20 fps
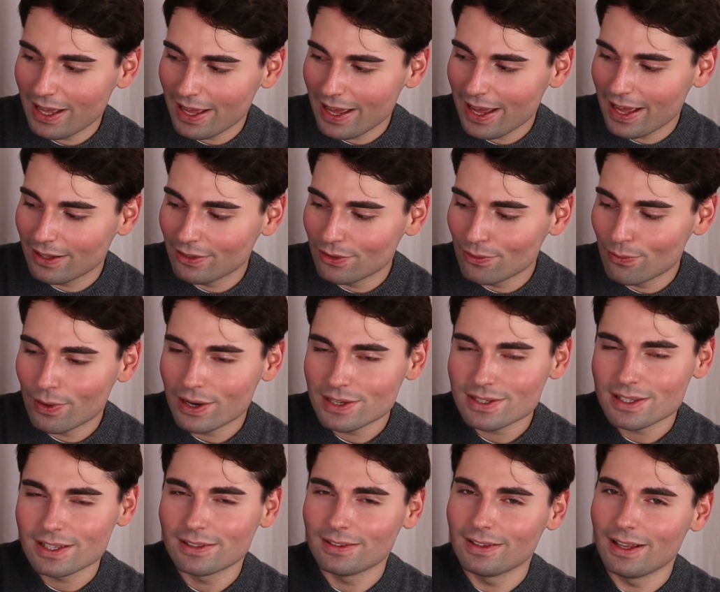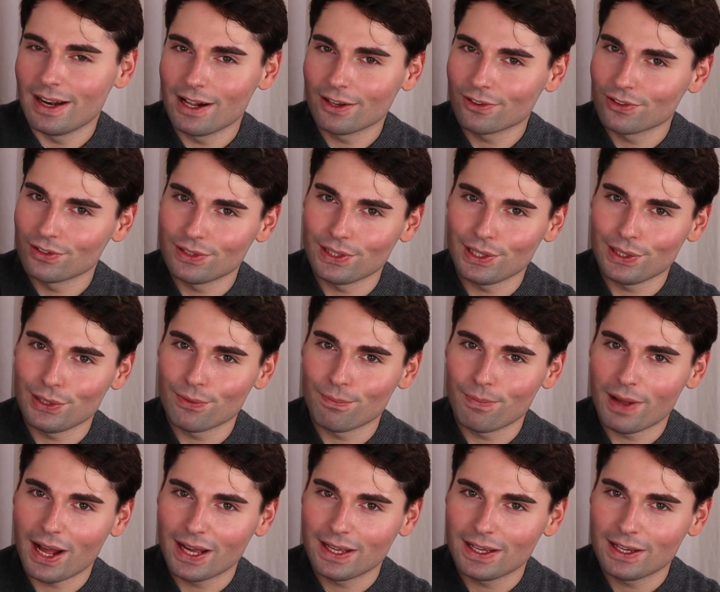and the ones that I'll continue
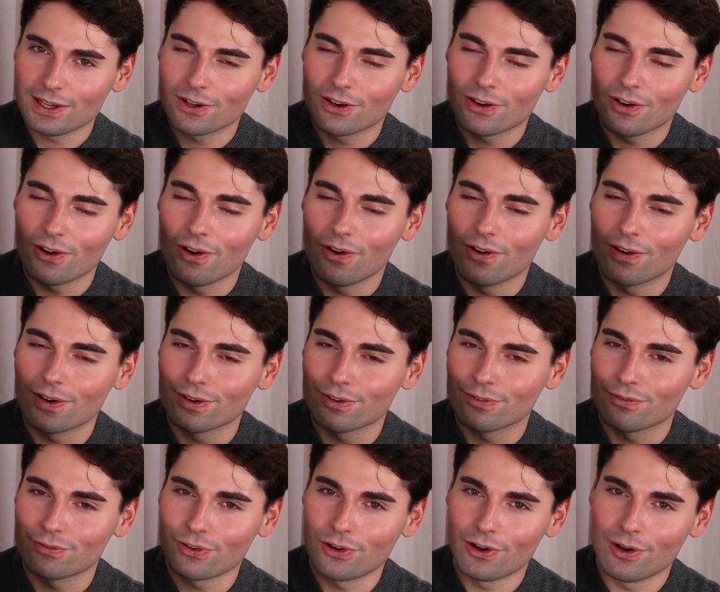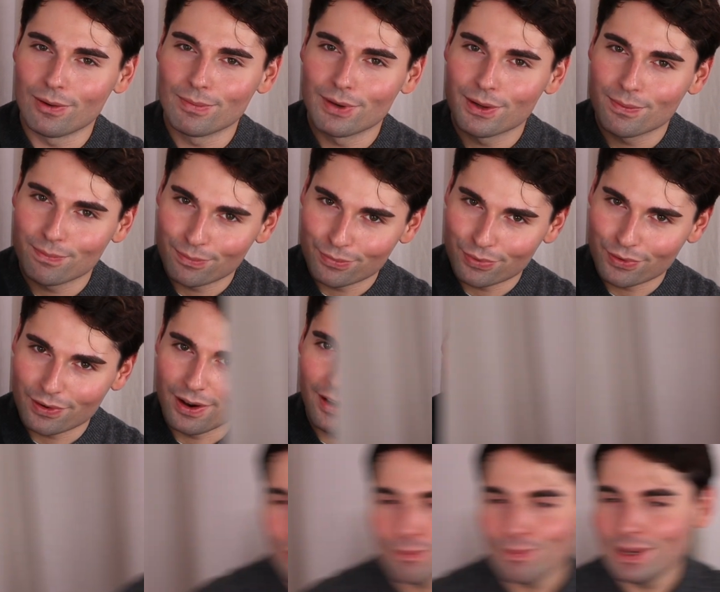buying are from
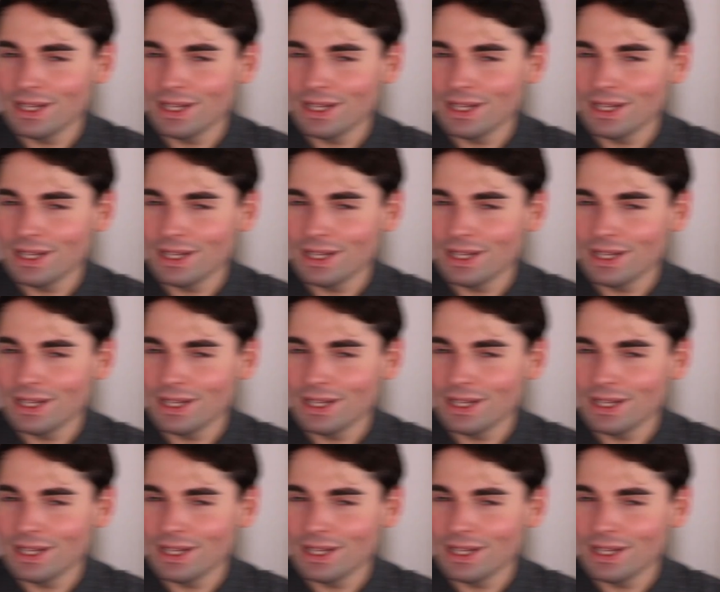Prada. For